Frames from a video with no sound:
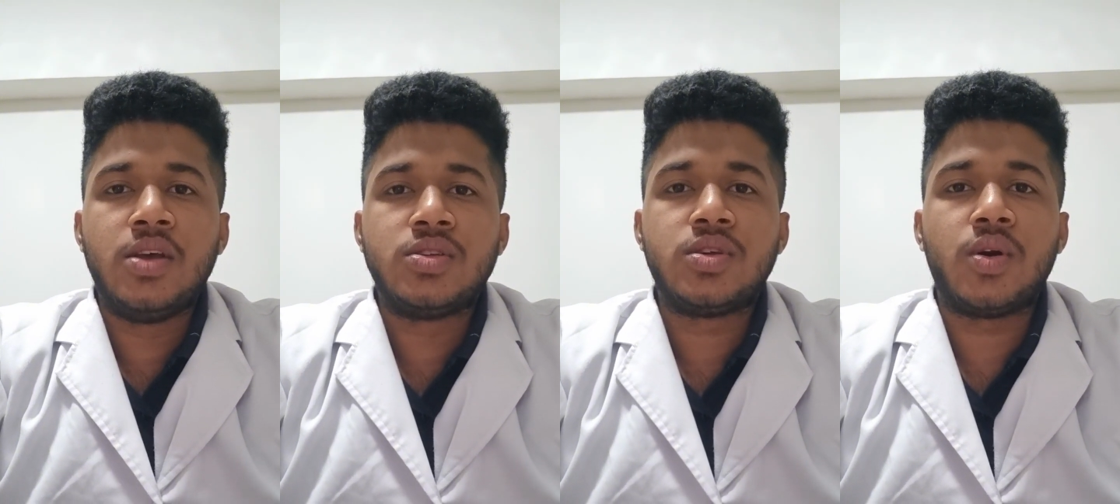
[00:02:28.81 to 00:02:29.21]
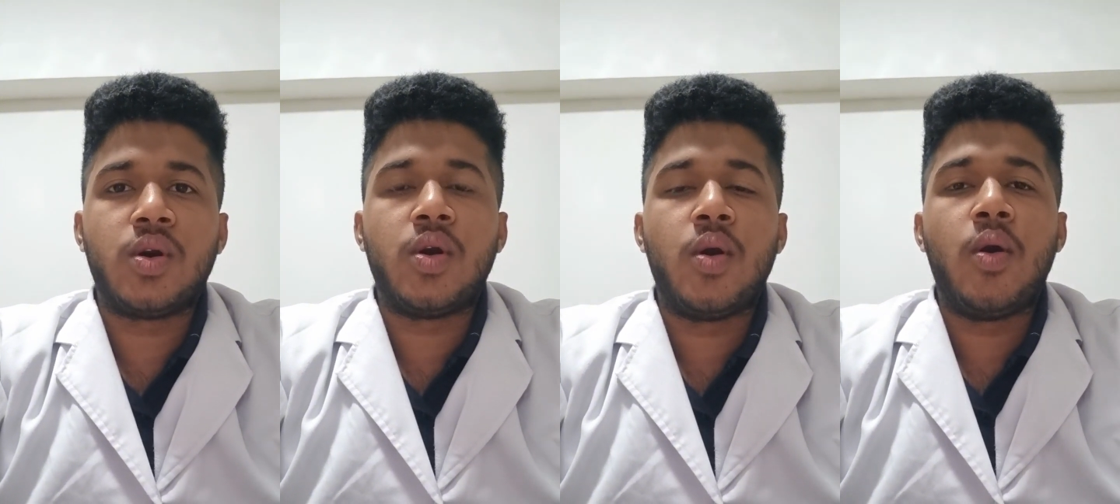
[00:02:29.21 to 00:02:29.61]

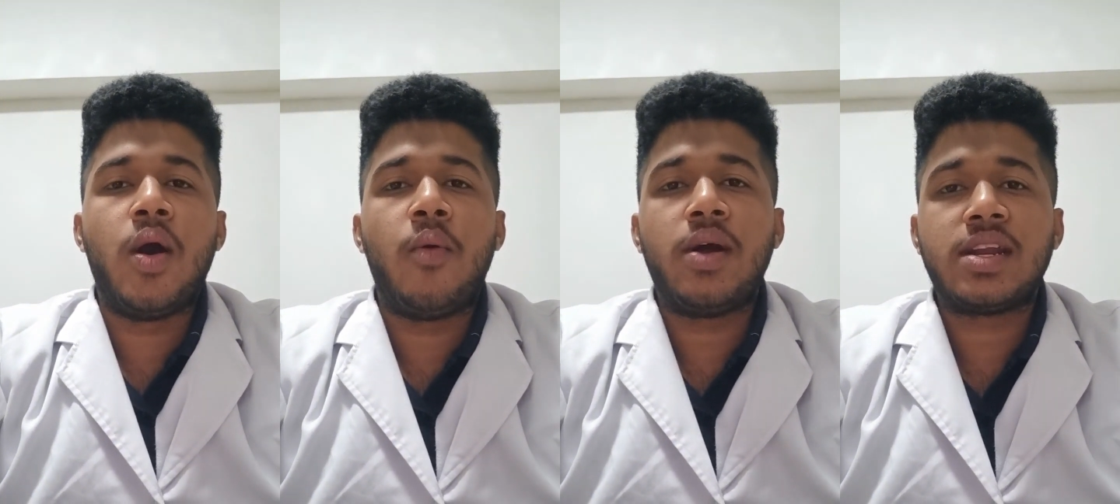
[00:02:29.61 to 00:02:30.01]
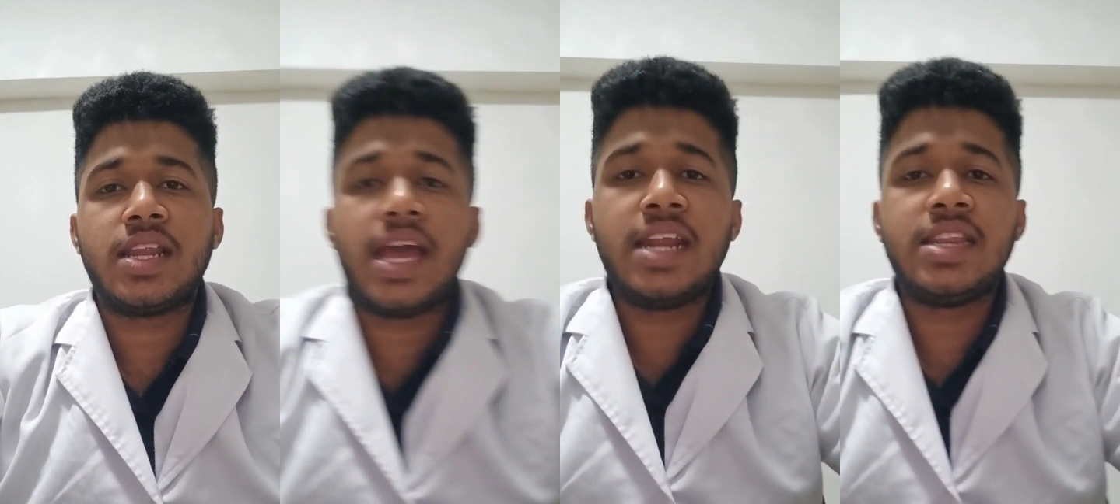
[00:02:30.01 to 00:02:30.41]
So
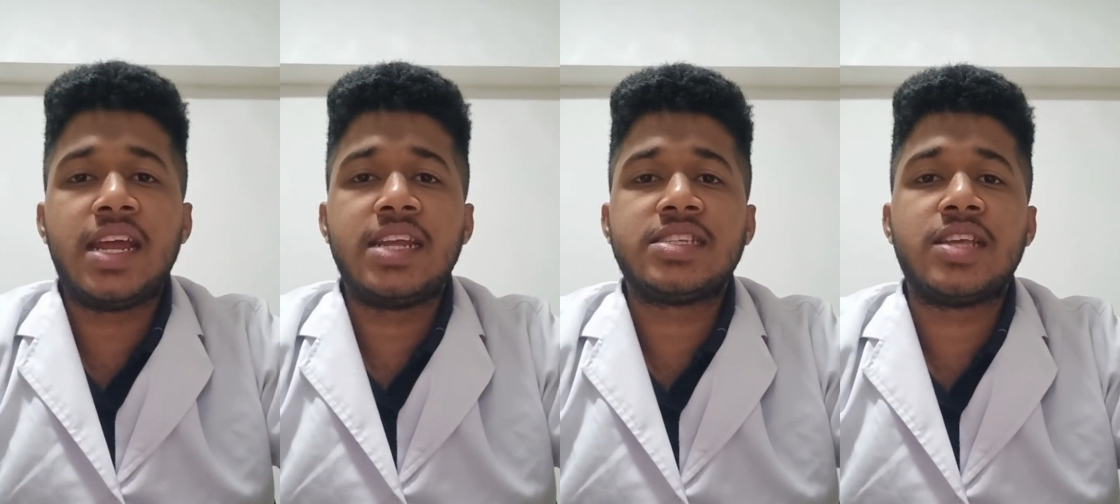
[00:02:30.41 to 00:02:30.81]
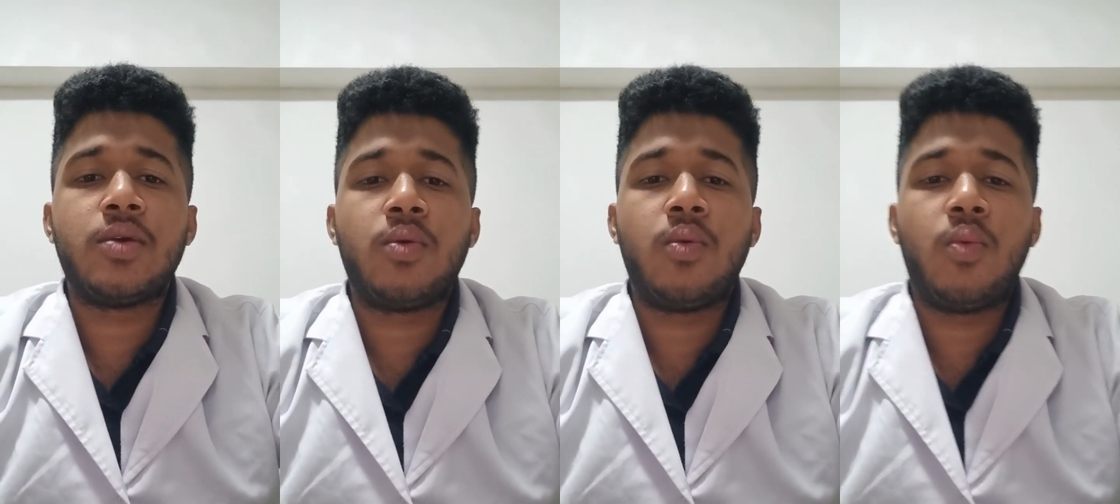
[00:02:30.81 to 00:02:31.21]
what, and then is
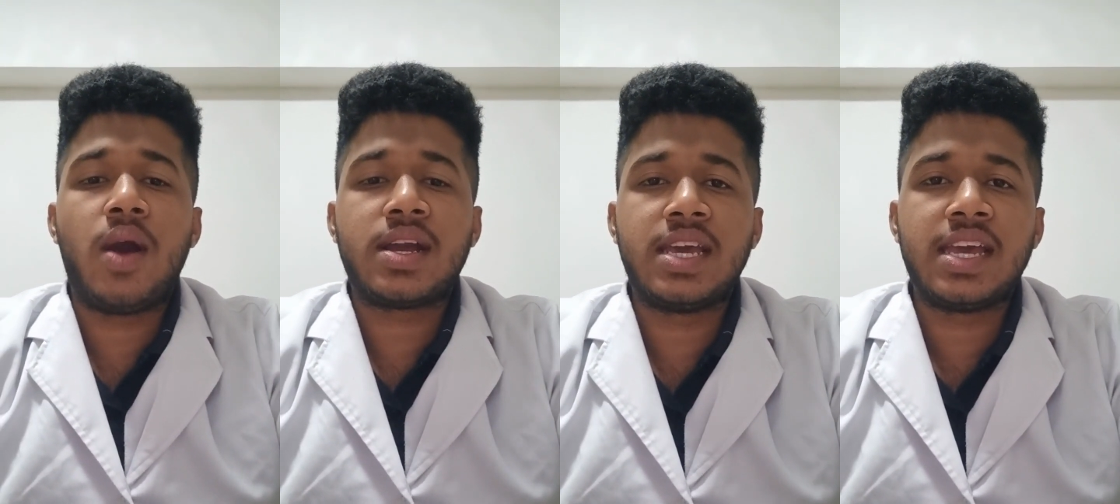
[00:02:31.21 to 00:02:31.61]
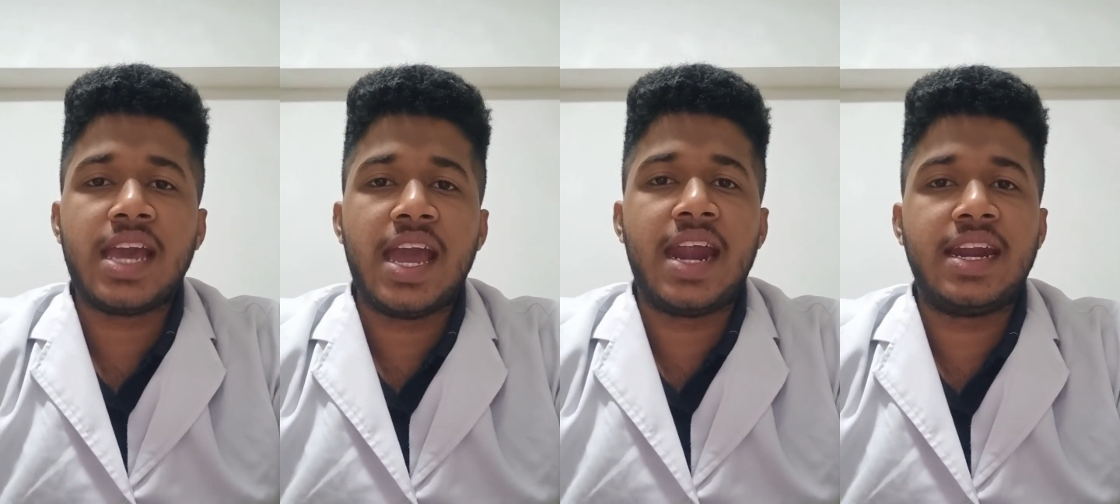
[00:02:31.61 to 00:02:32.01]
the
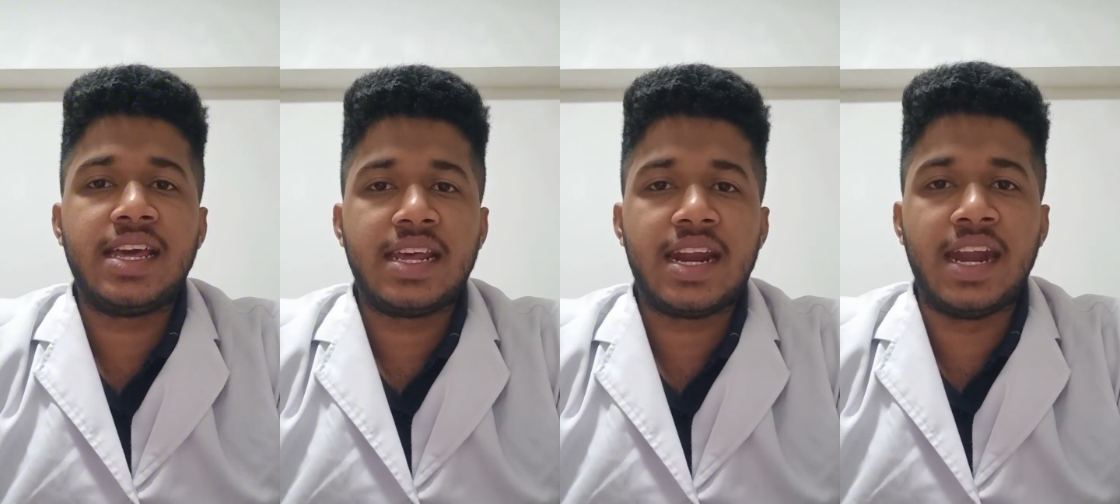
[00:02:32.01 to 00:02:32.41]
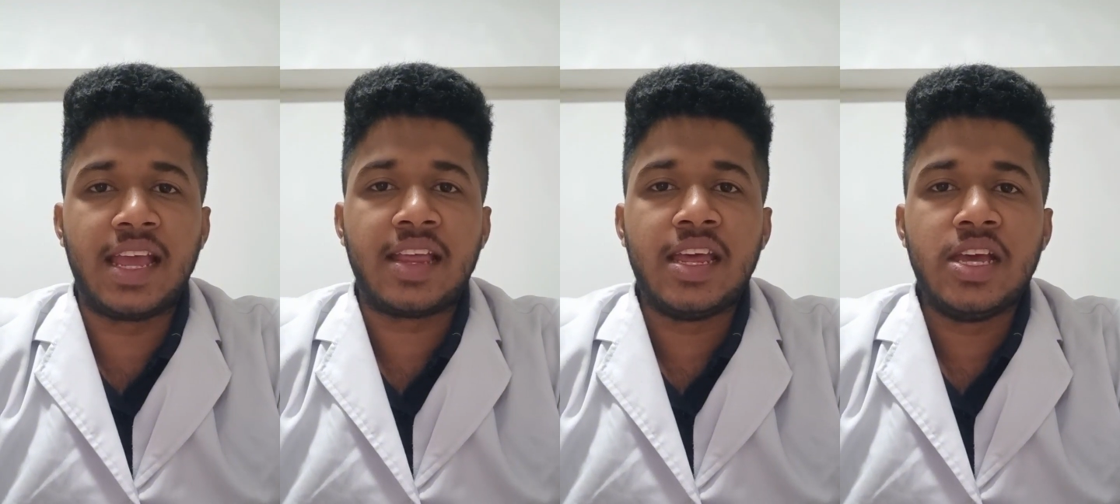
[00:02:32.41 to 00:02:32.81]
walking and running.